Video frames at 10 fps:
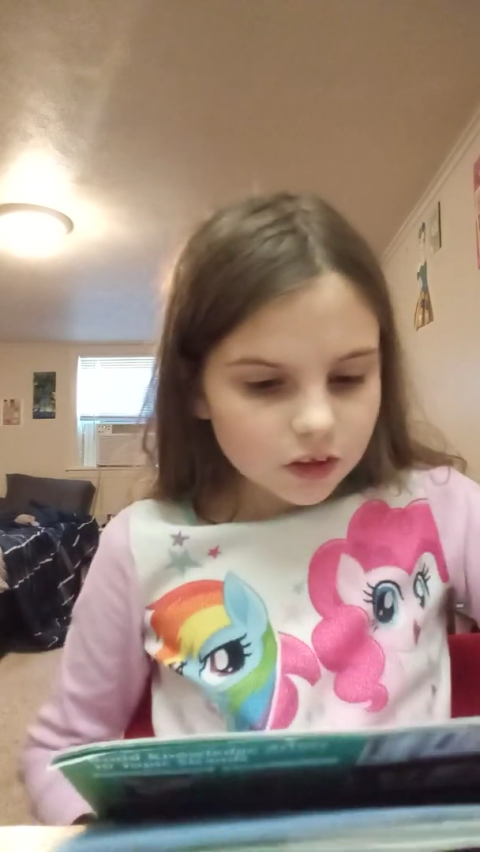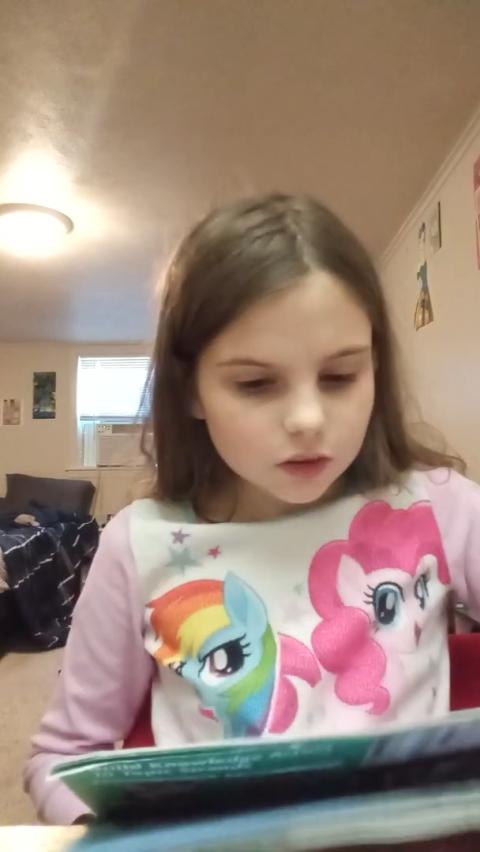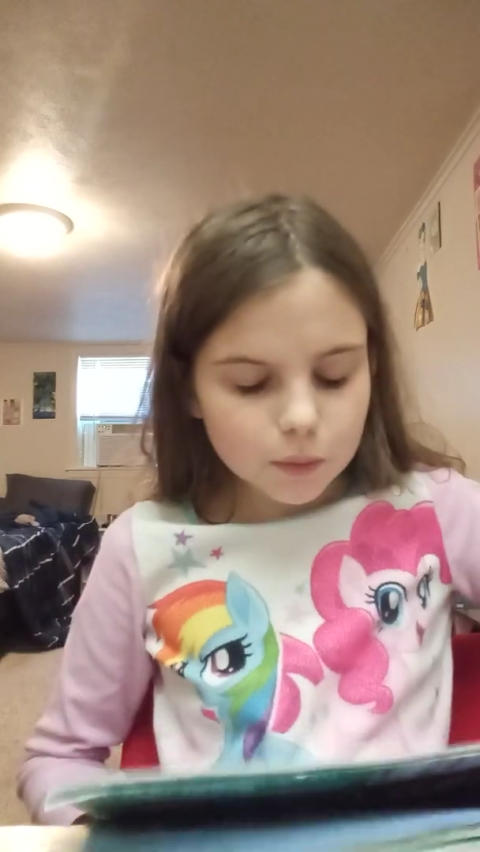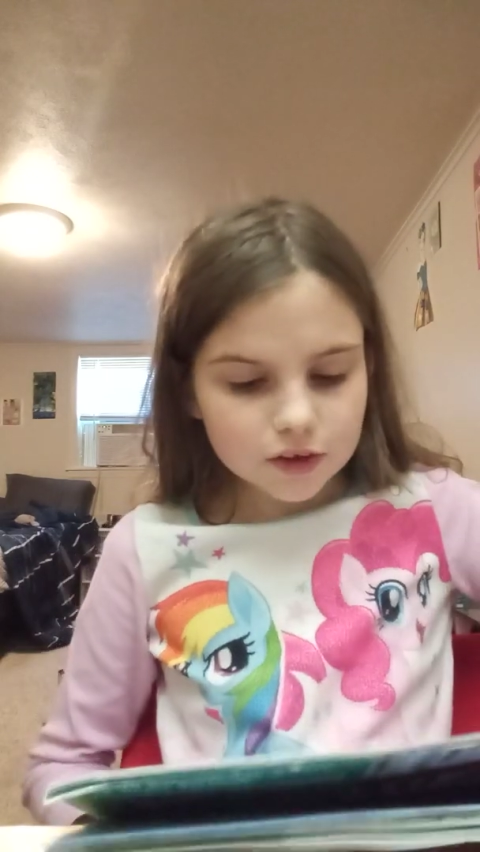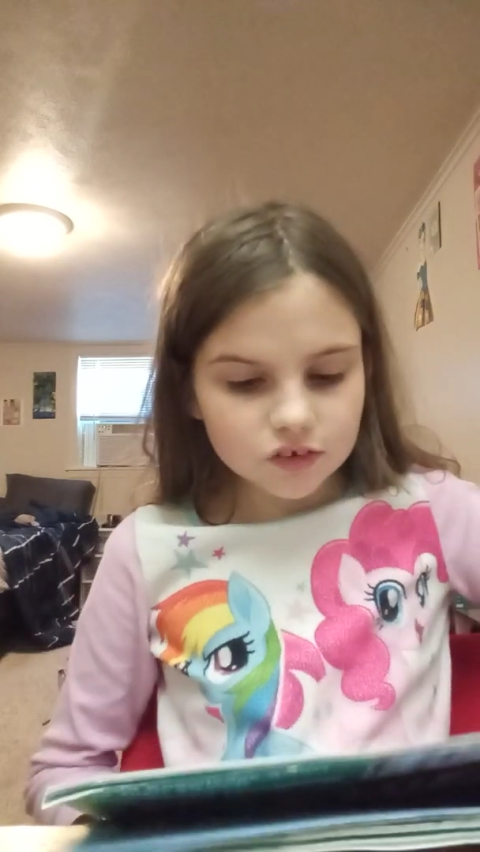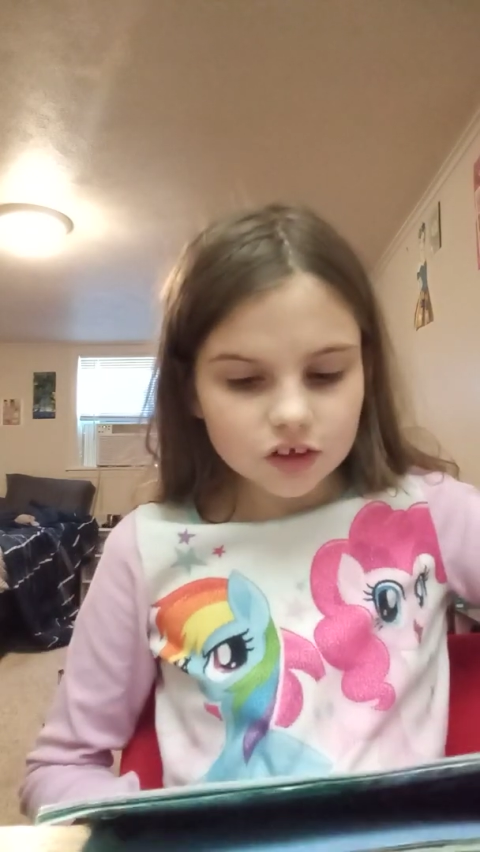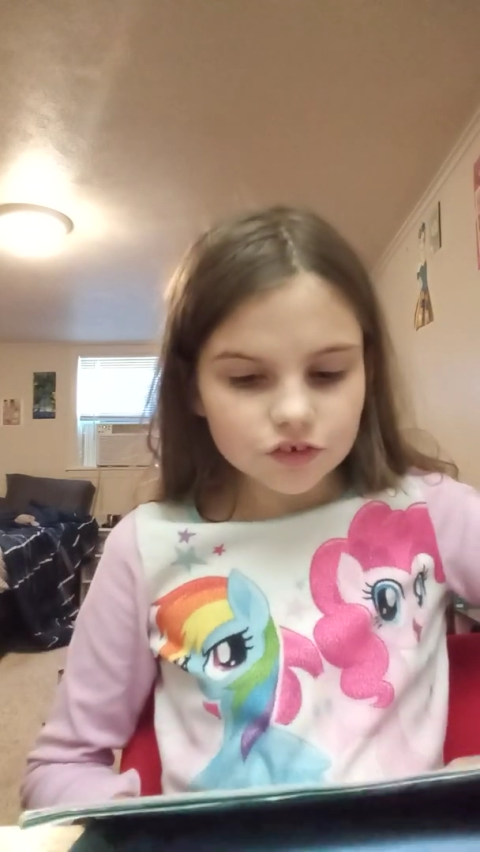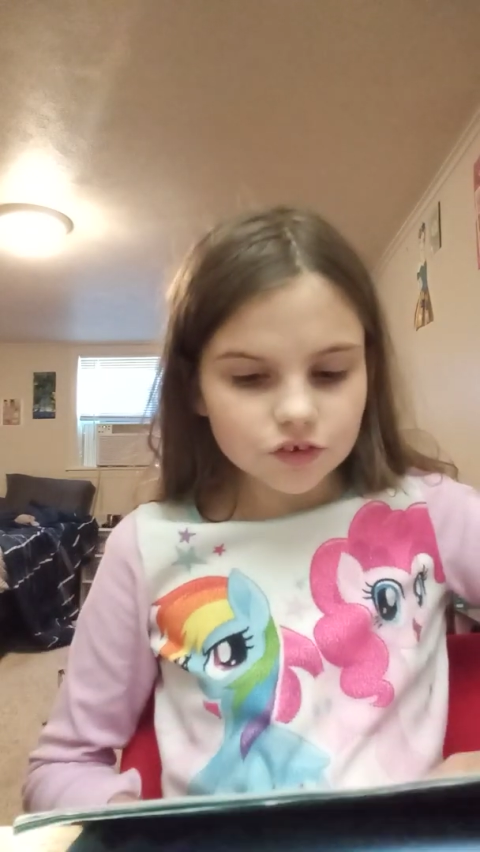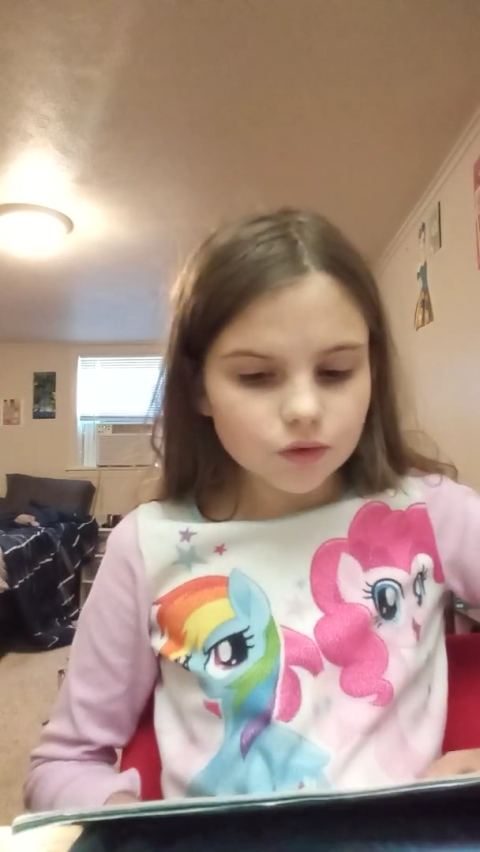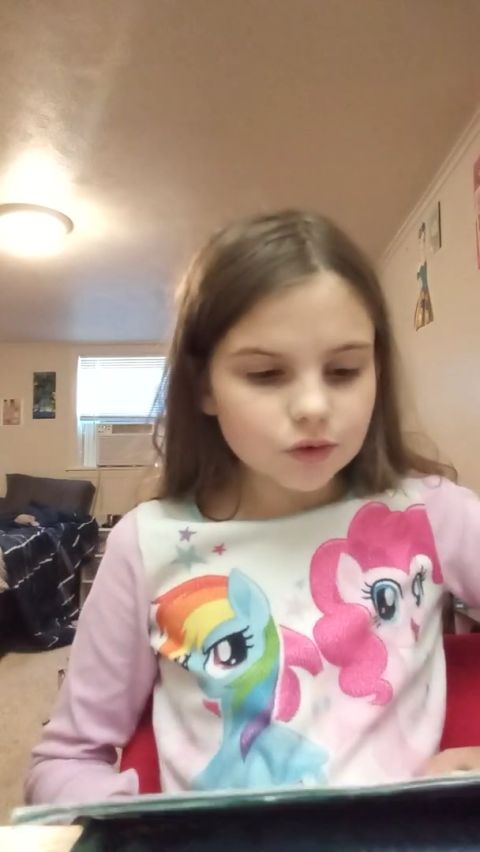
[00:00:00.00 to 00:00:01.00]
The
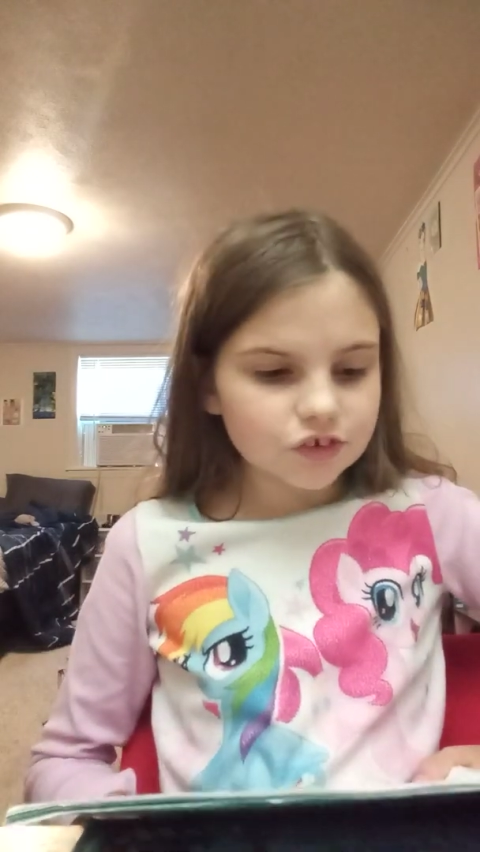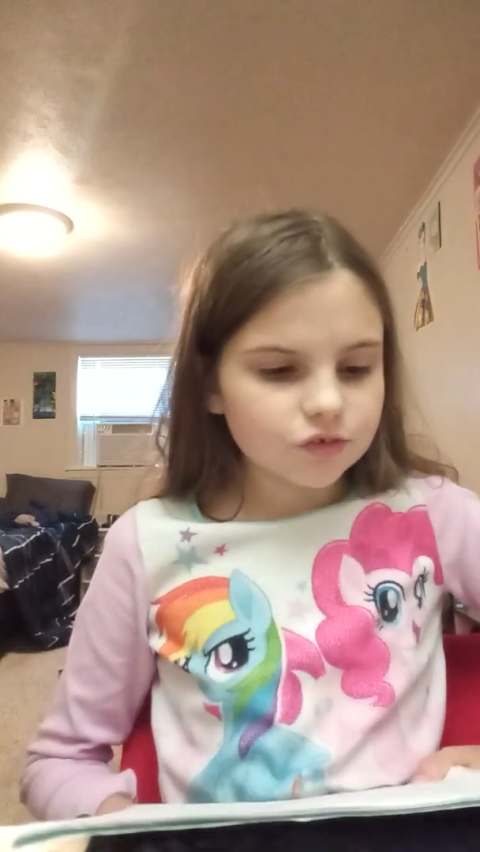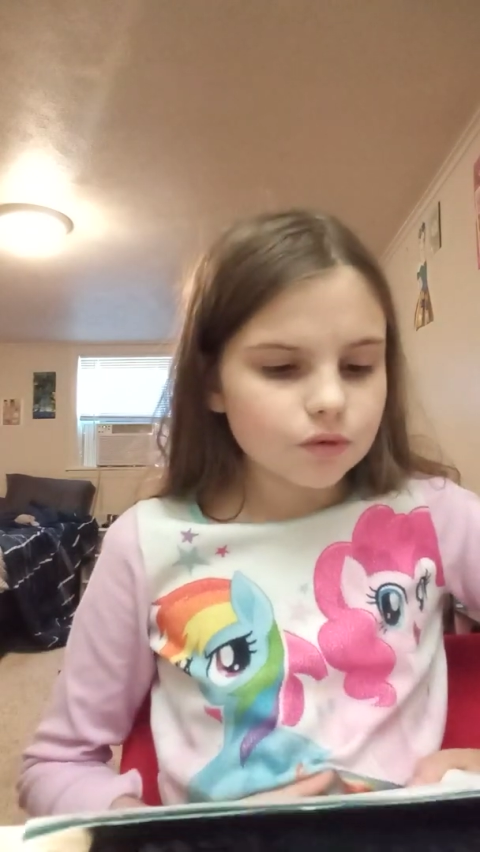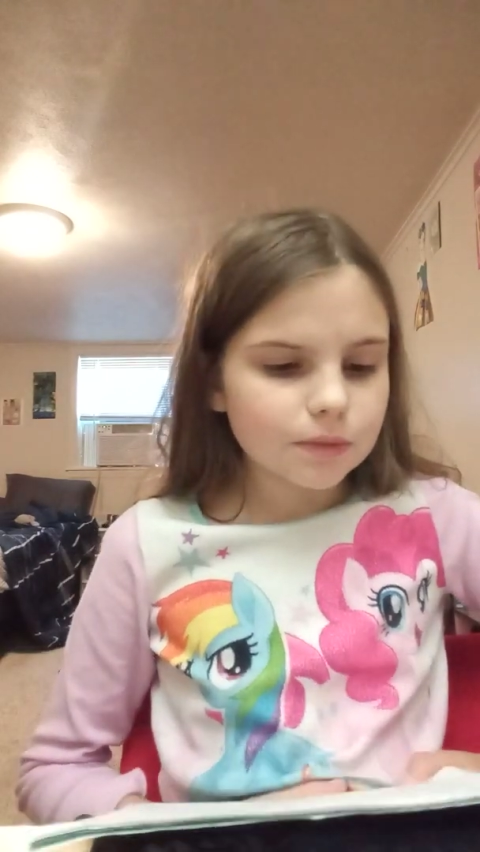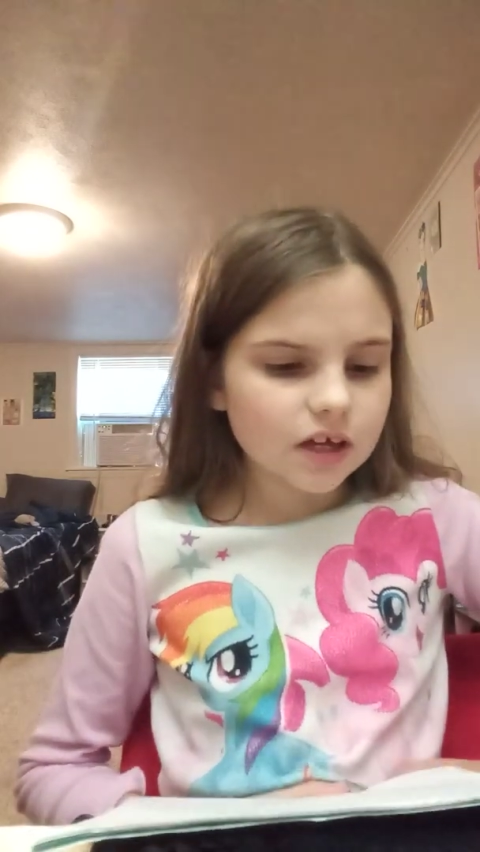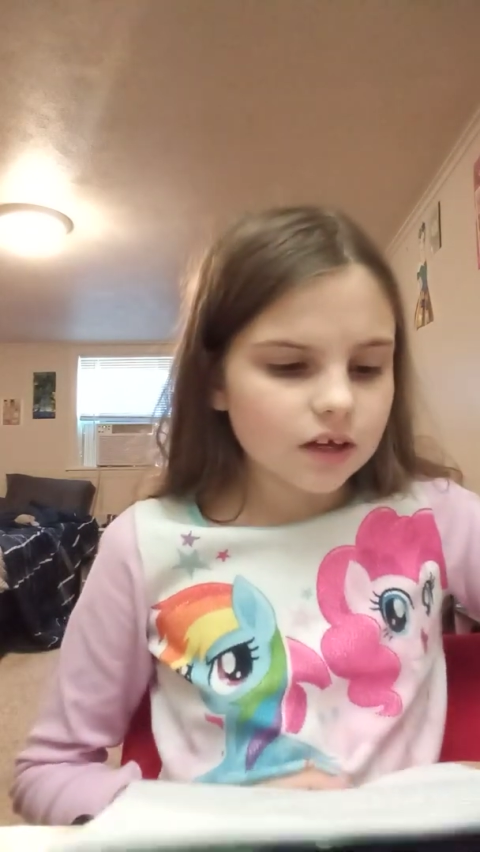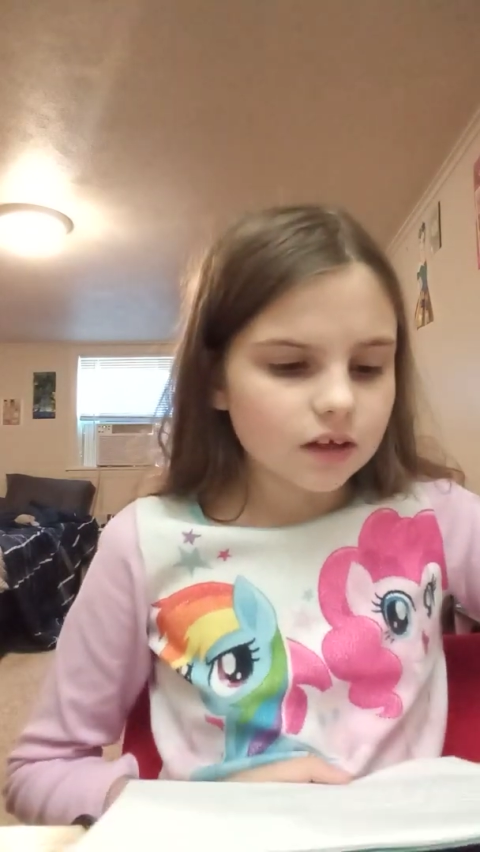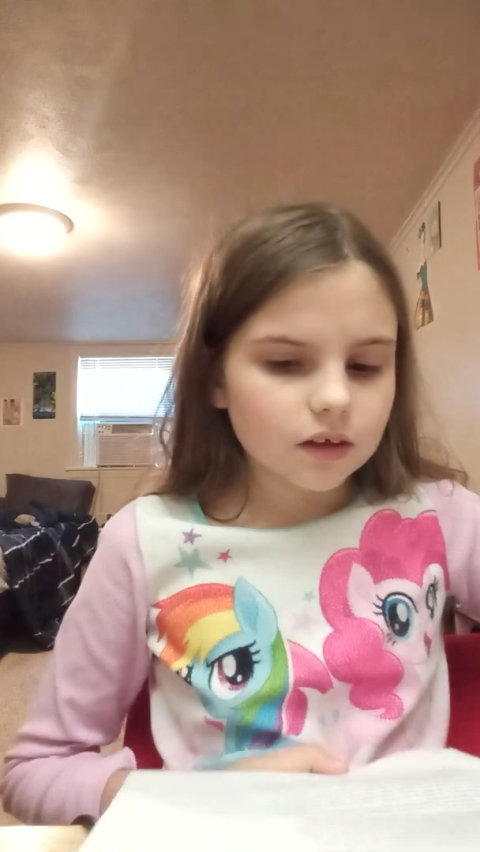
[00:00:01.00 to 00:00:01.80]
Mexicans are going to swim in it